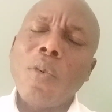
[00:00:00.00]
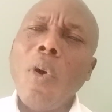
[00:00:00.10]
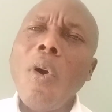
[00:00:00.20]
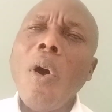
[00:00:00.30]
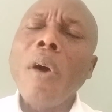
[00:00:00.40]

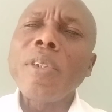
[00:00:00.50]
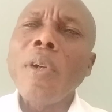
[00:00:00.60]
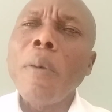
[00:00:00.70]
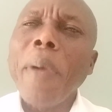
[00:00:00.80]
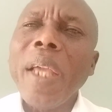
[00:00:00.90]
go on
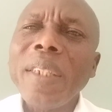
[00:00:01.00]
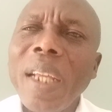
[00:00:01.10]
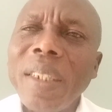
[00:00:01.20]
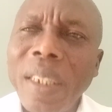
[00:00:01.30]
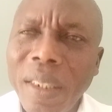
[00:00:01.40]
your
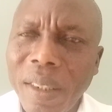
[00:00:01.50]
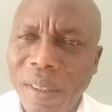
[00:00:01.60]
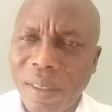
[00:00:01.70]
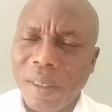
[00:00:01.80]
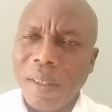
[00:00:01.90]
bended
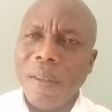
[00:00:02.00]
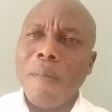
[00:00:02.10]
knees,